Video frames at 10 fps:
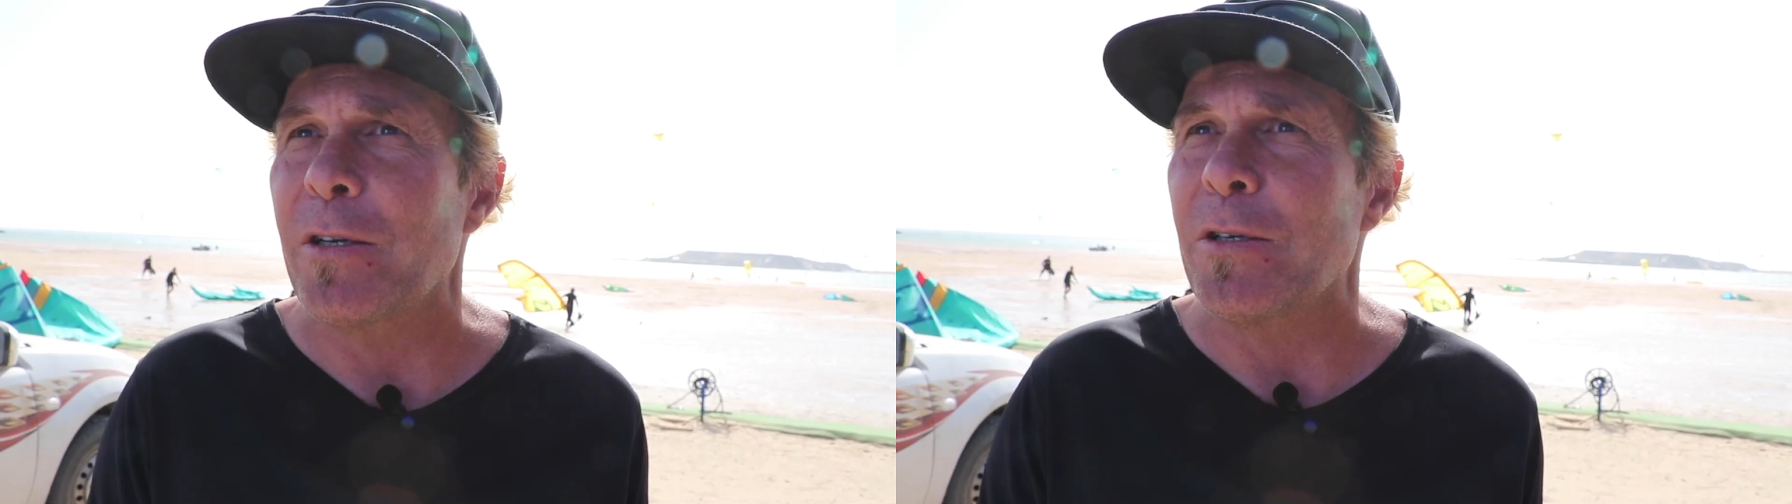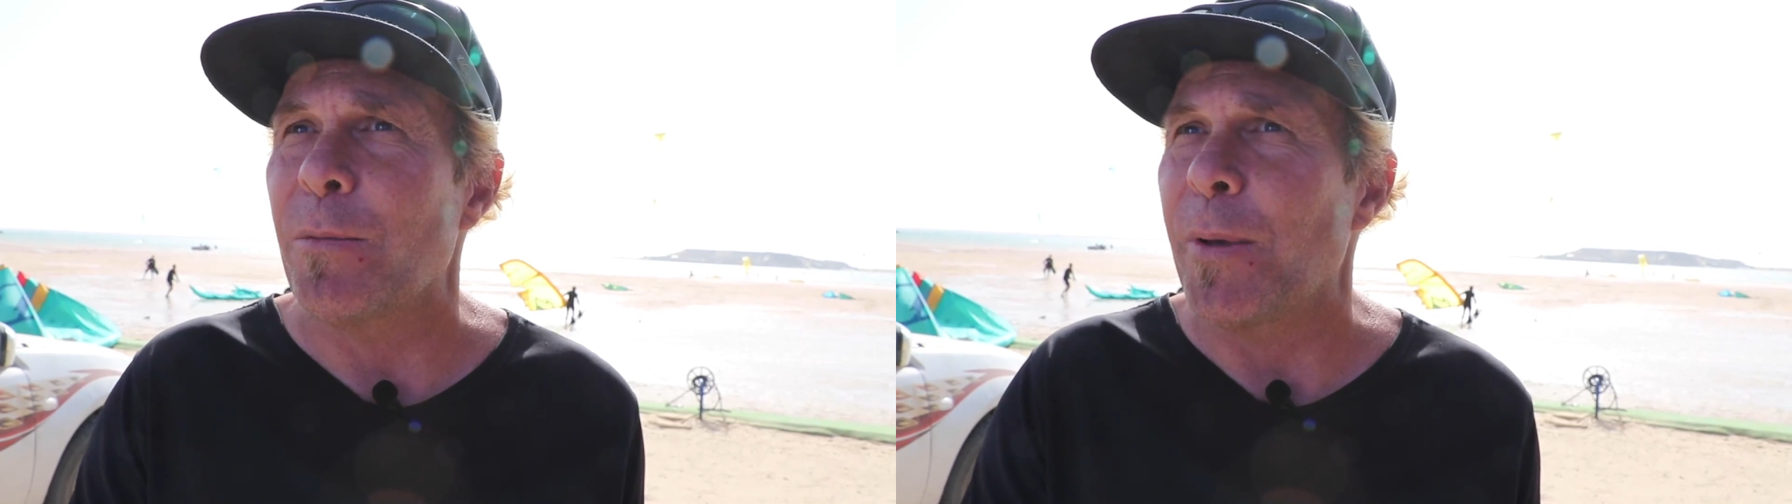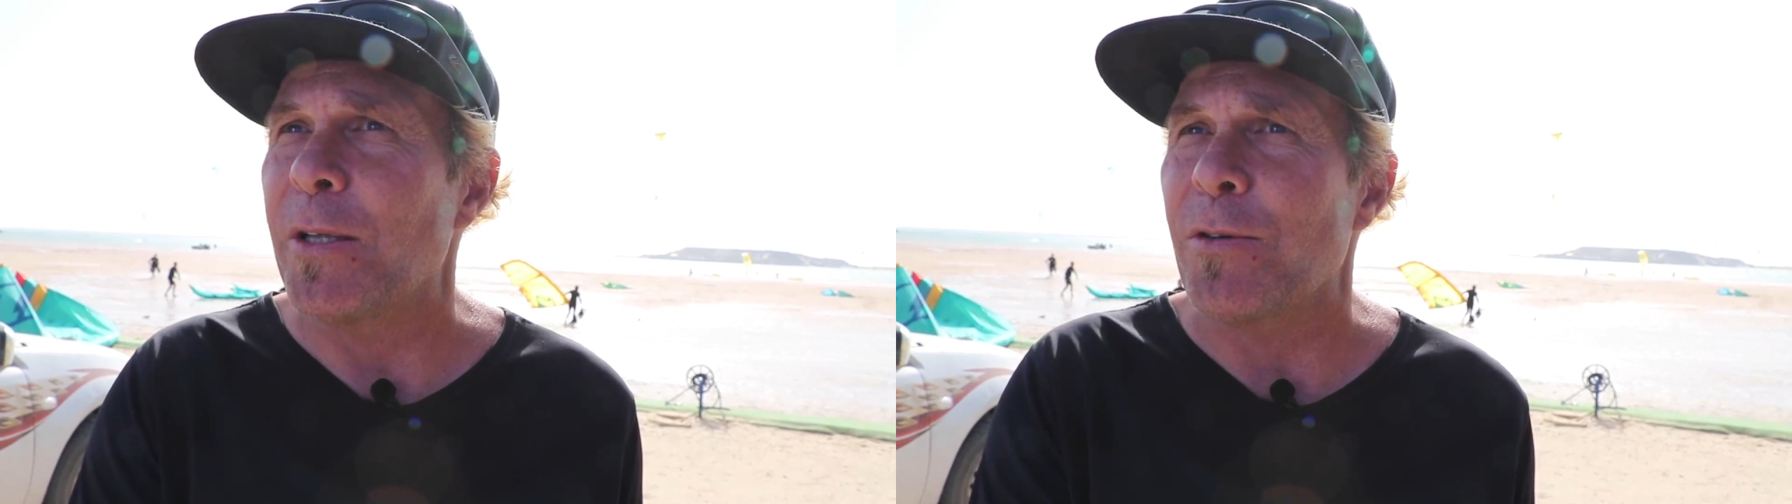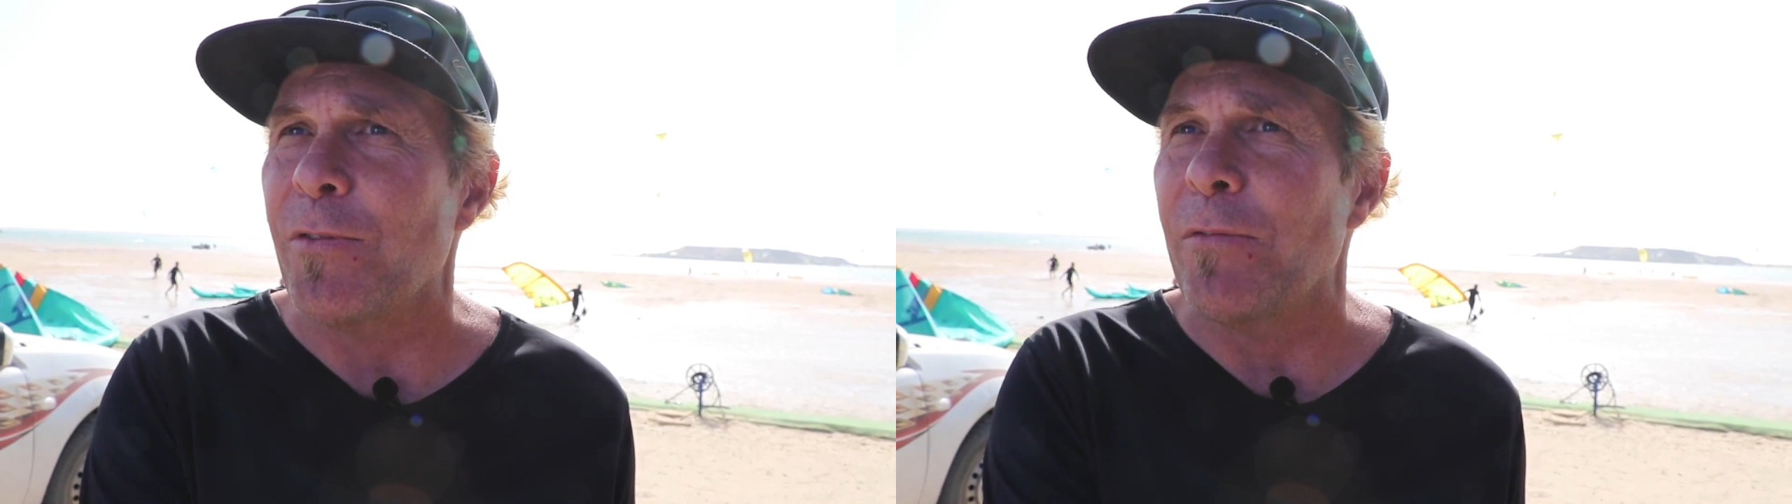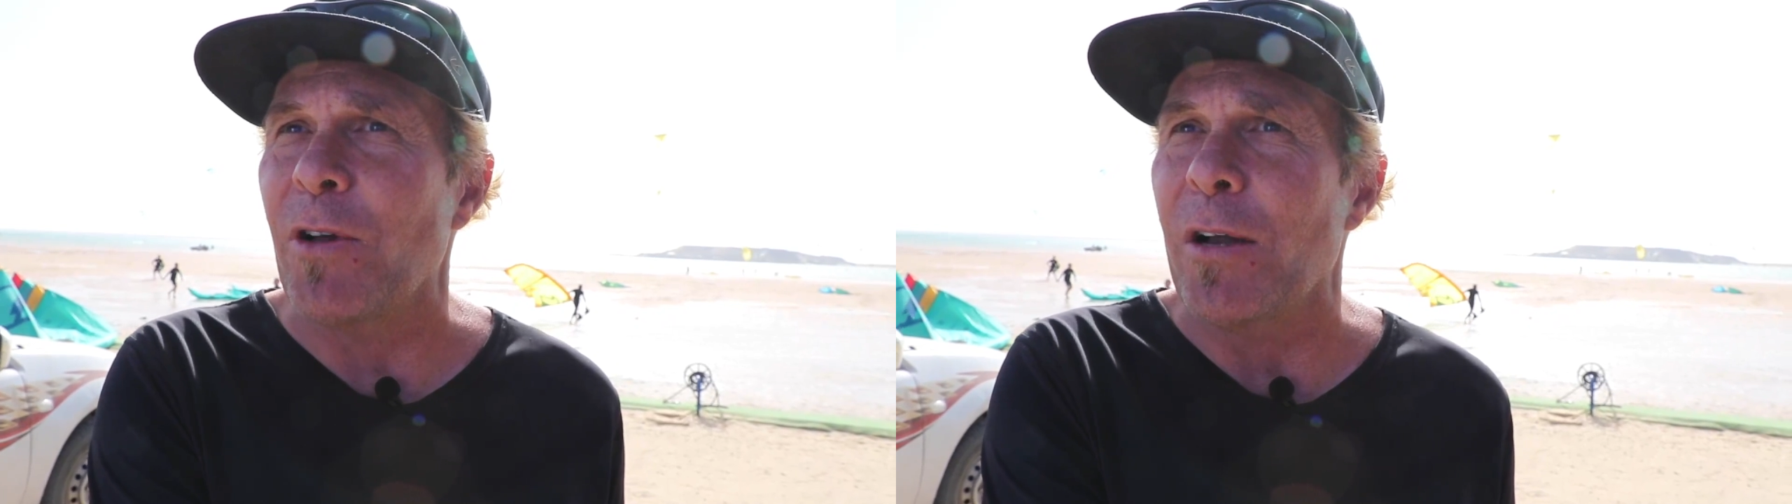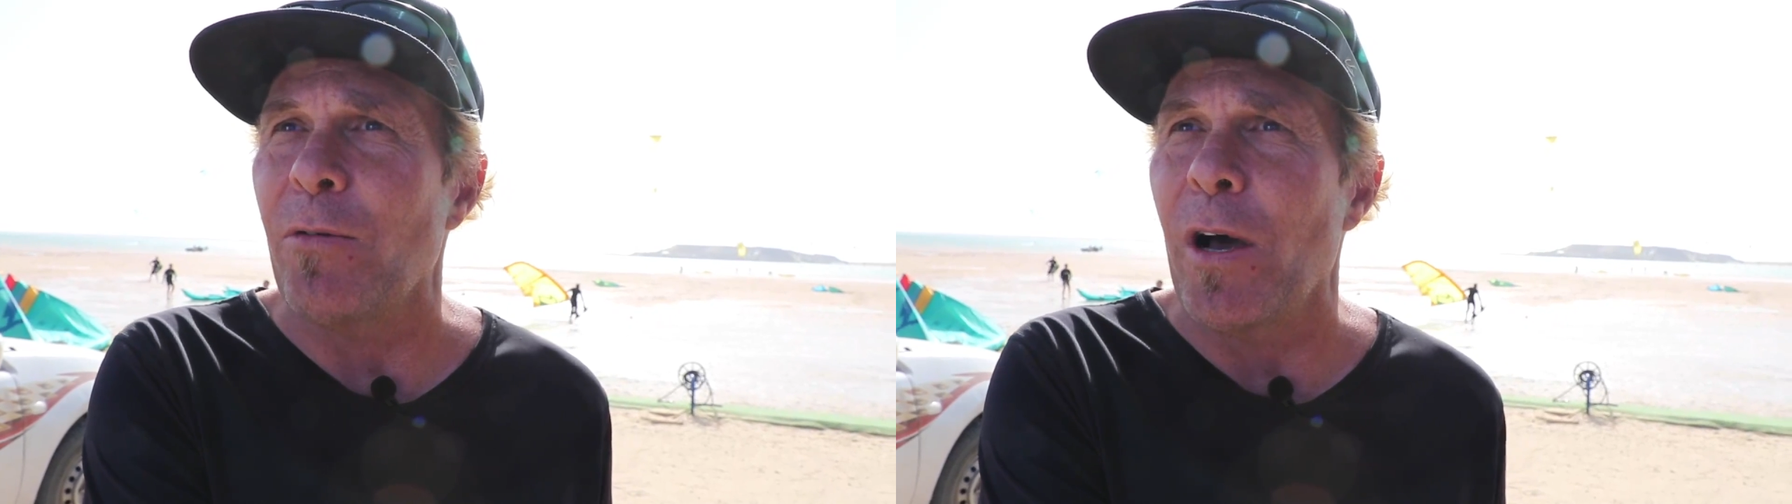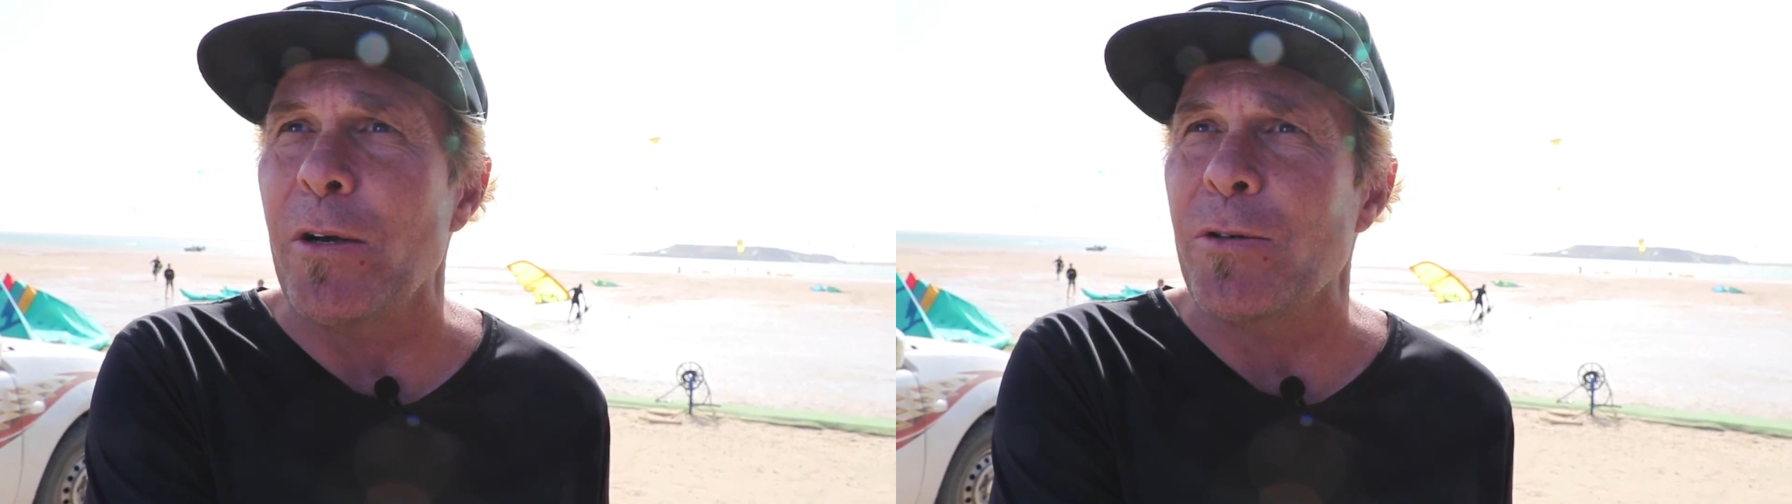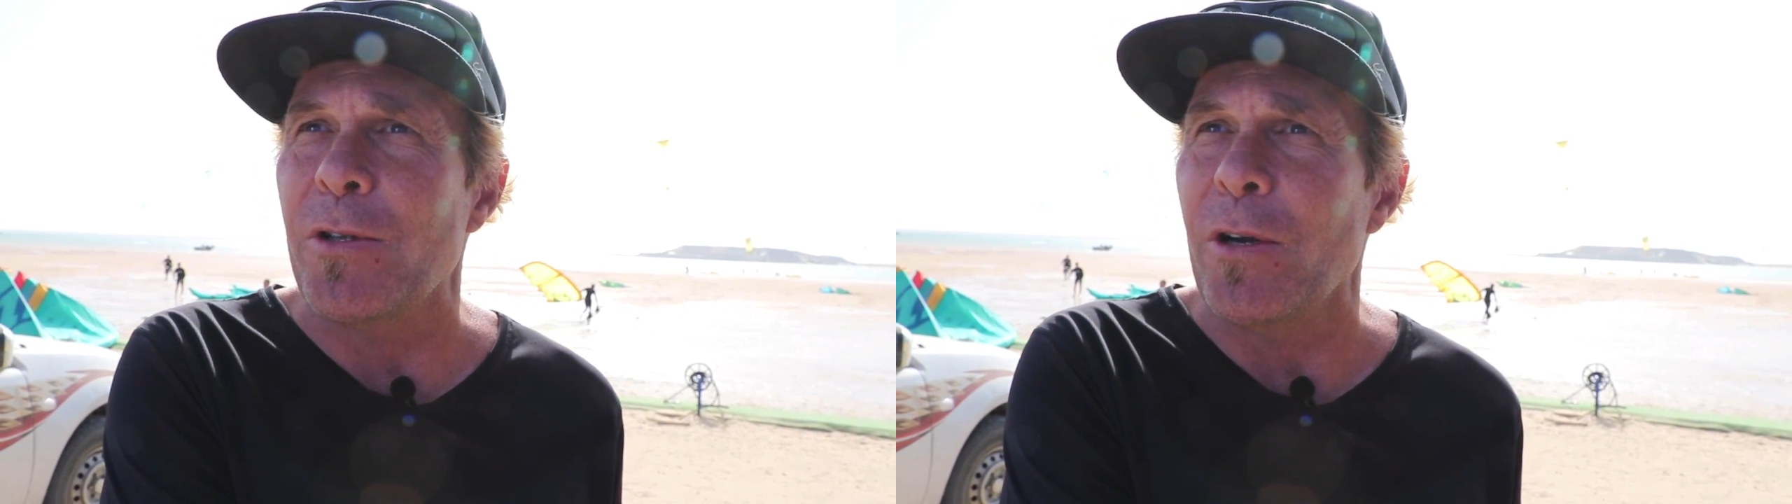It depends if I've got
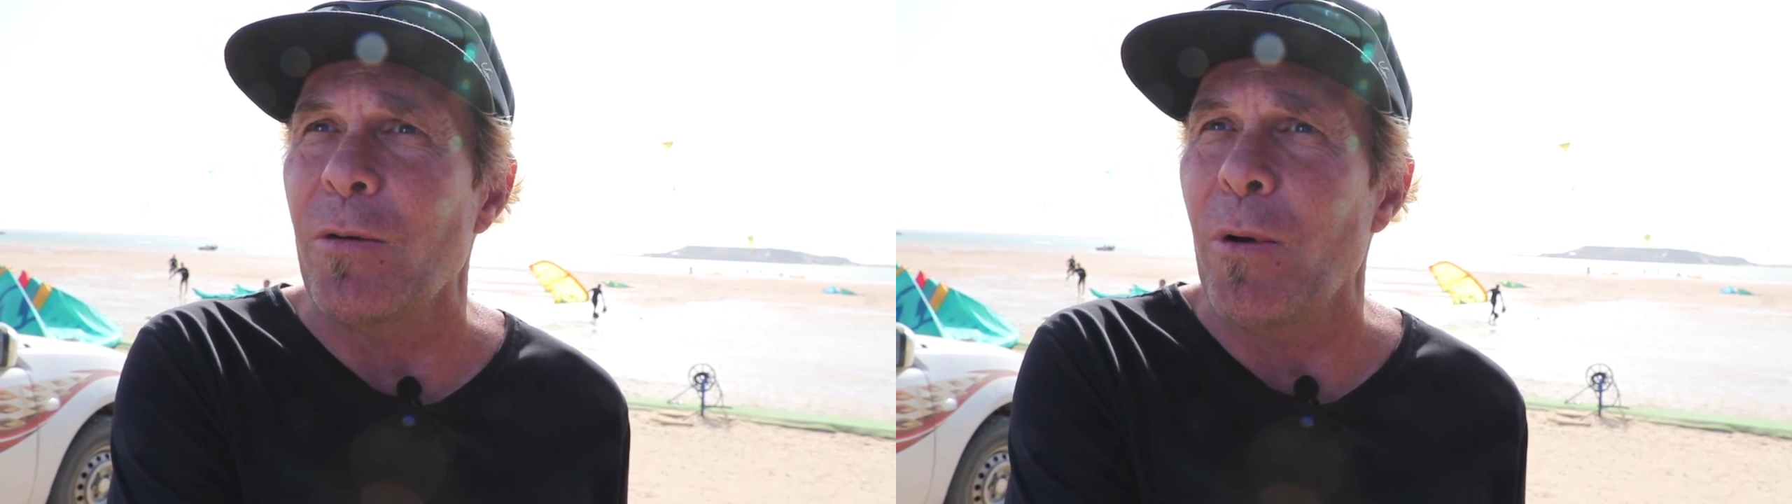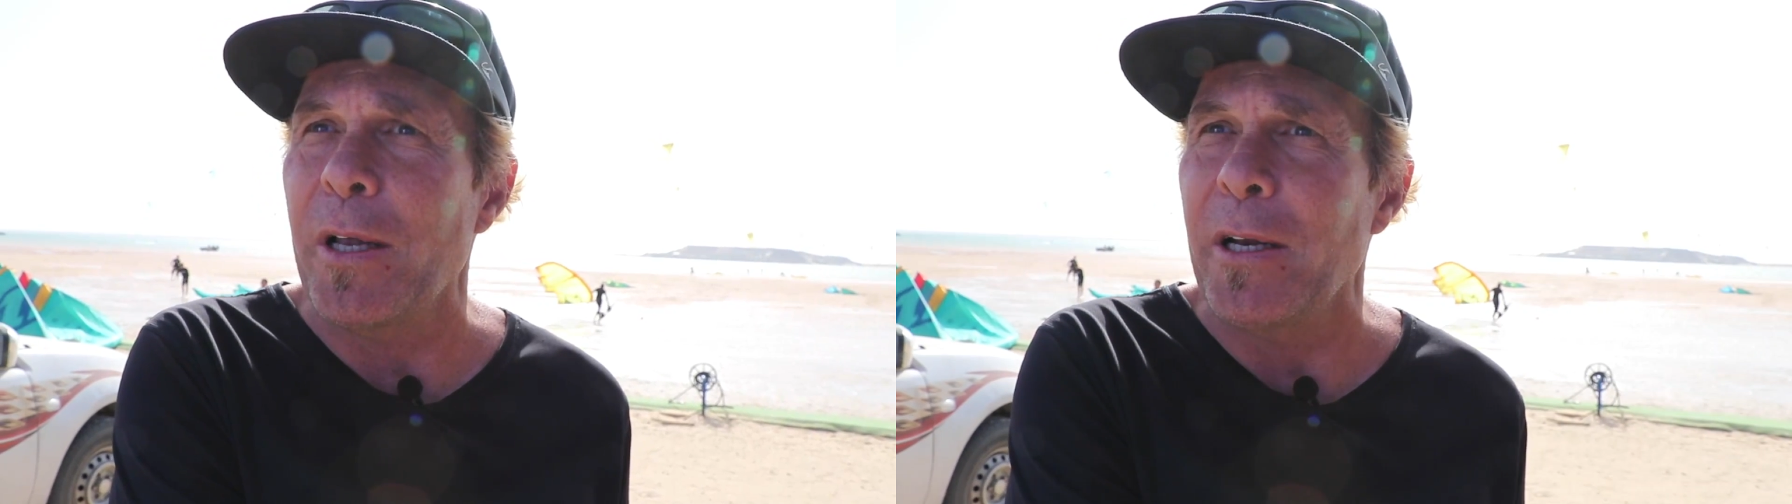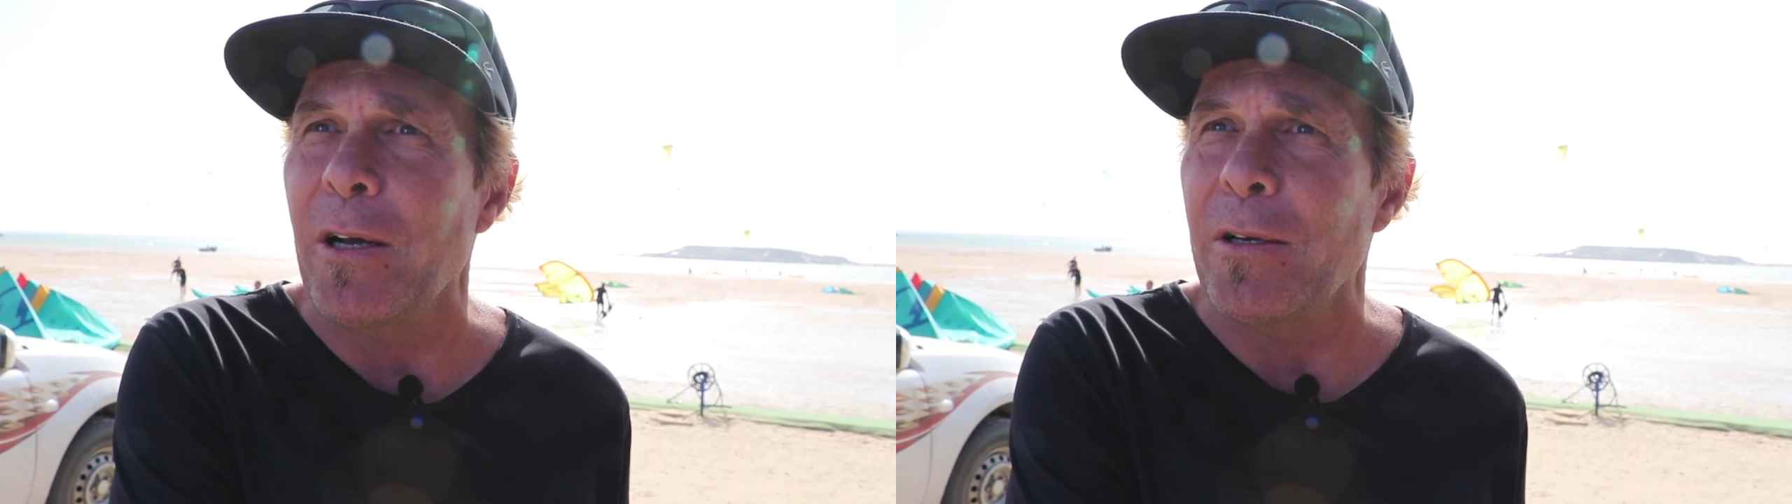riders there waiting